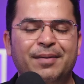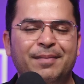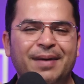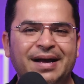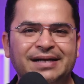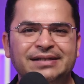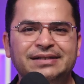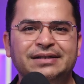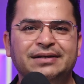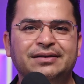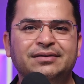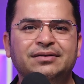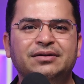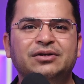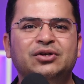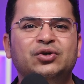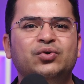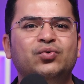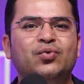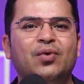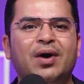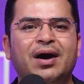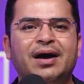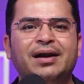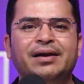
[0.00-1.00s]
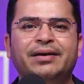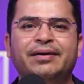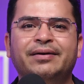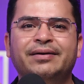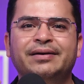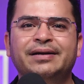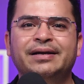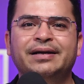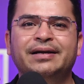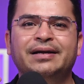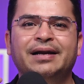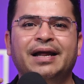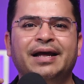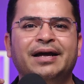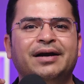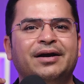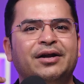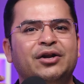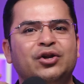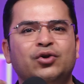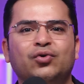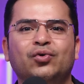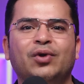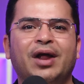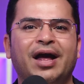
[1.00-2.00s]
imagine you are learning like
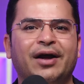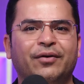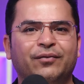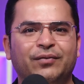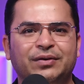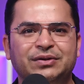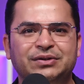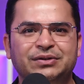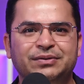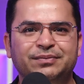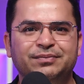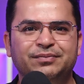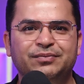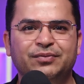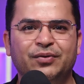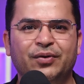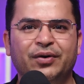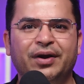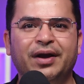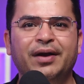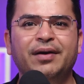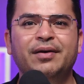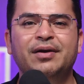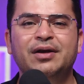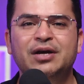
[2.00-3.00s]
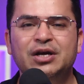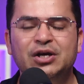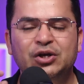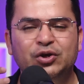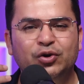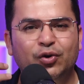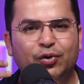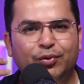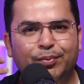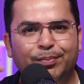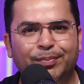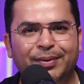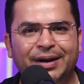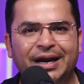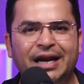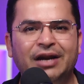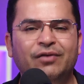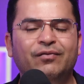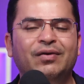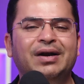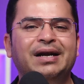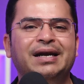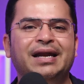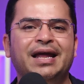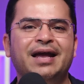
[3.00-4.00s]
a new language. Okay, your
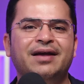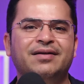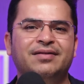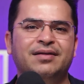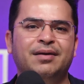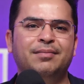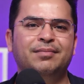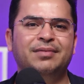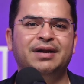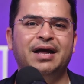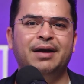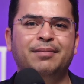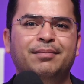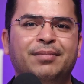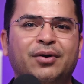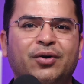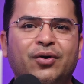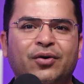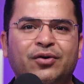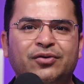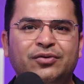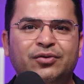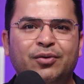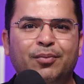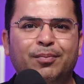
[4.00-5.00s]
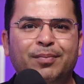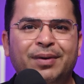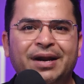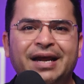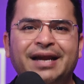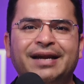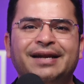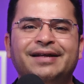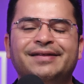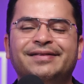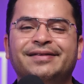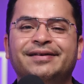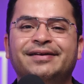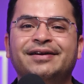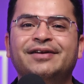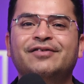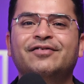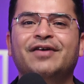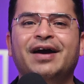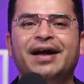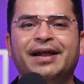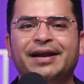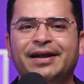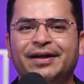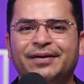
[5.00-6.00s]
brain will take some time because your brain is
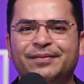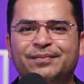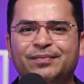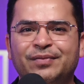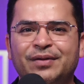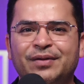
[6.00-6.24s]
rewiring.